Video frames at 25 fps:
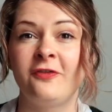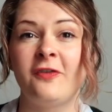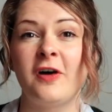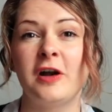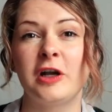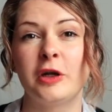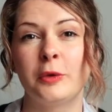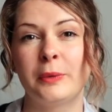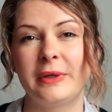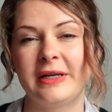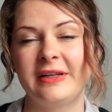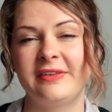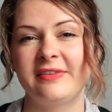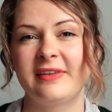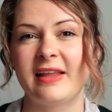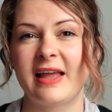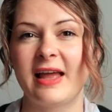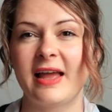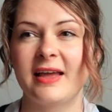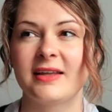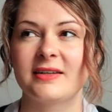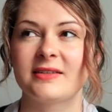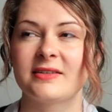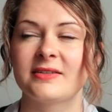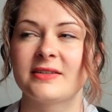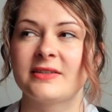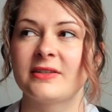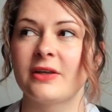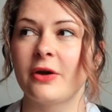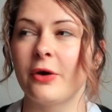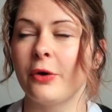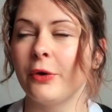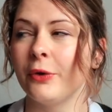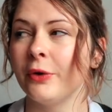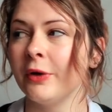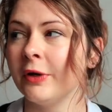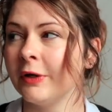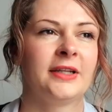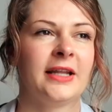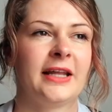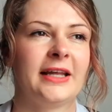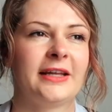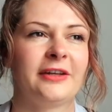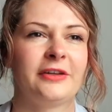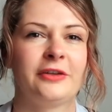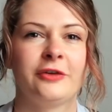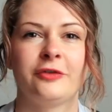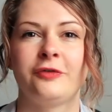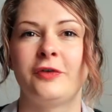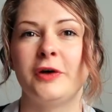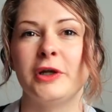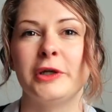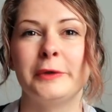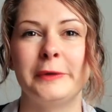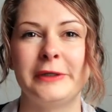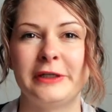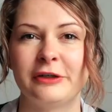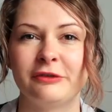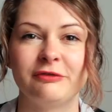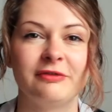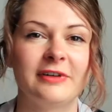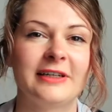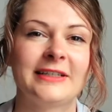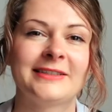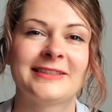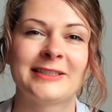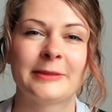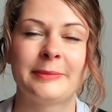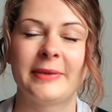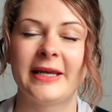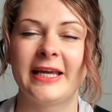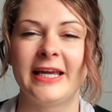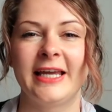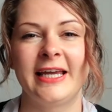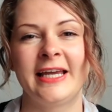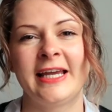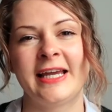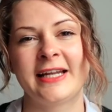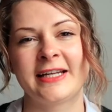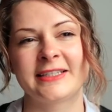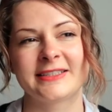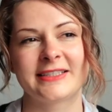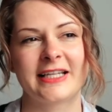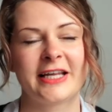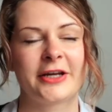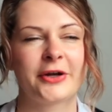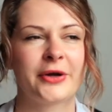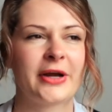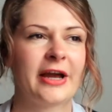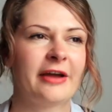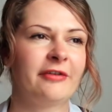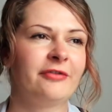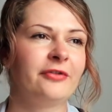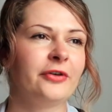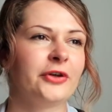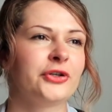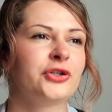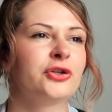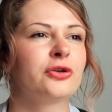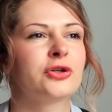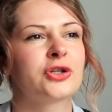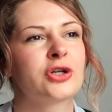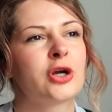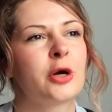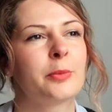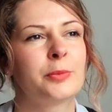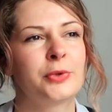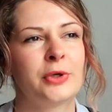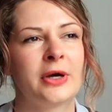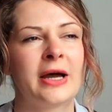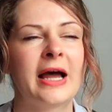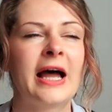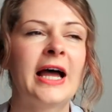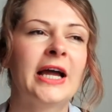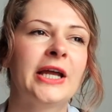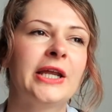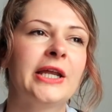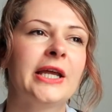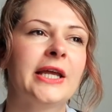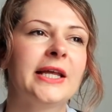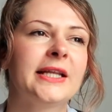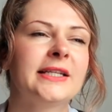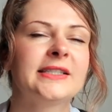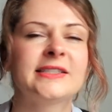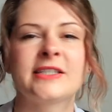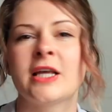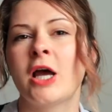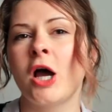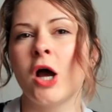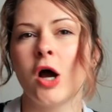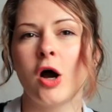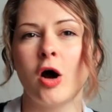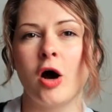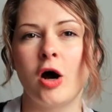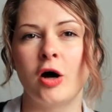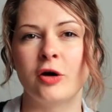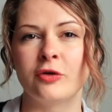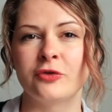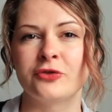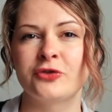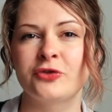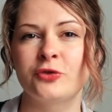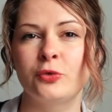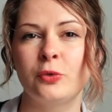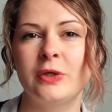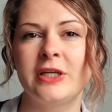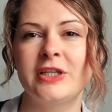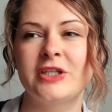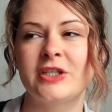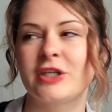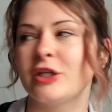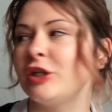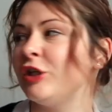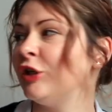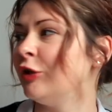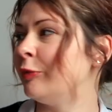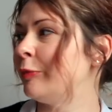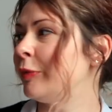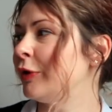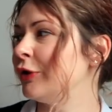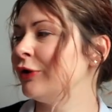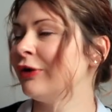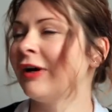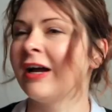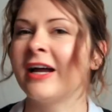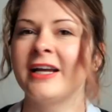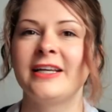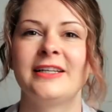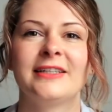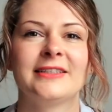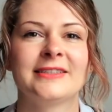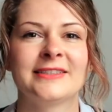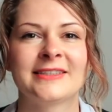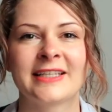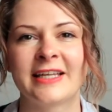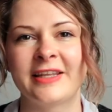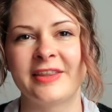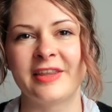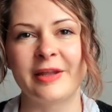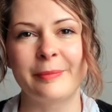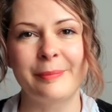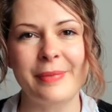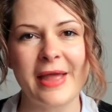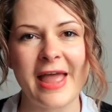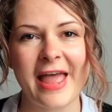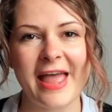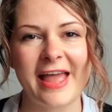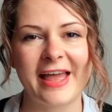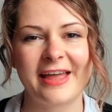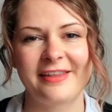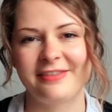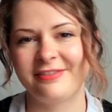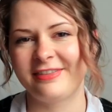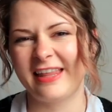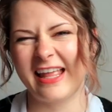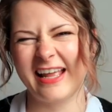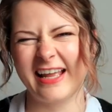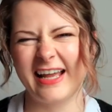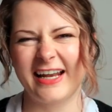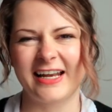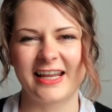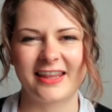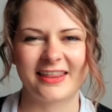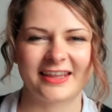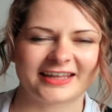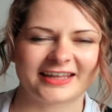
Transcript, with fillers: following that. So like you're following a recipe and it's like, okay, first you chop your onions, ensuite you put your onions in the pan, that kind